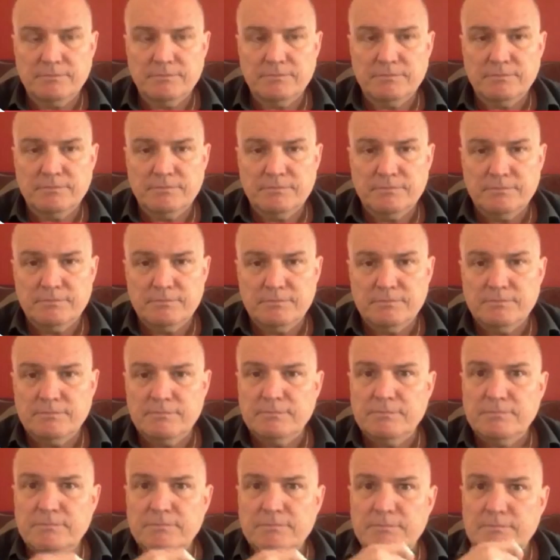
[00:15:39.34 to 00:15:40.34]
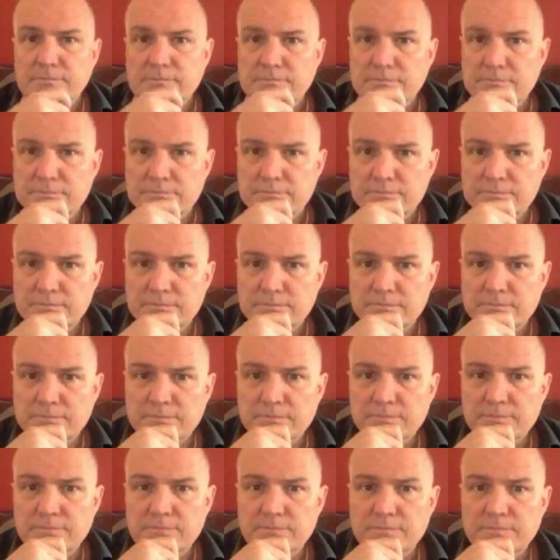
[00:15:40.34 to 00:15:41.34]

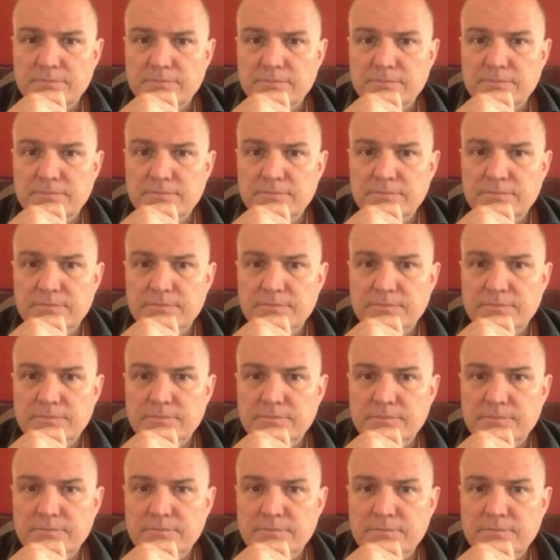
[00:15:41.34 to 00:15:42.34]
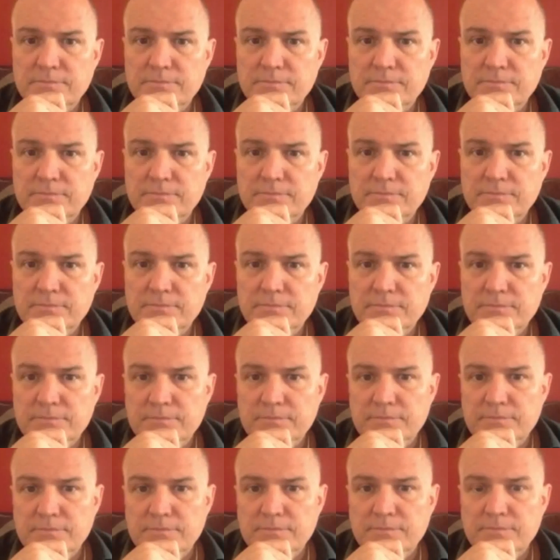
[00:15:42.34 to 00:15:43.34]

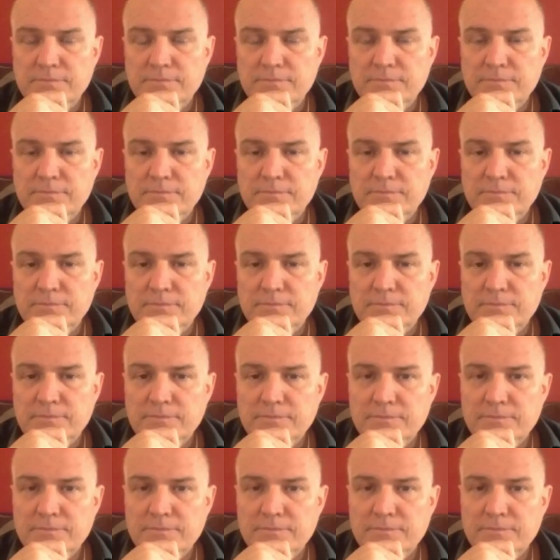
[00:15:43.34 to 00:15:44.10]
No words are spoken by the person on screen.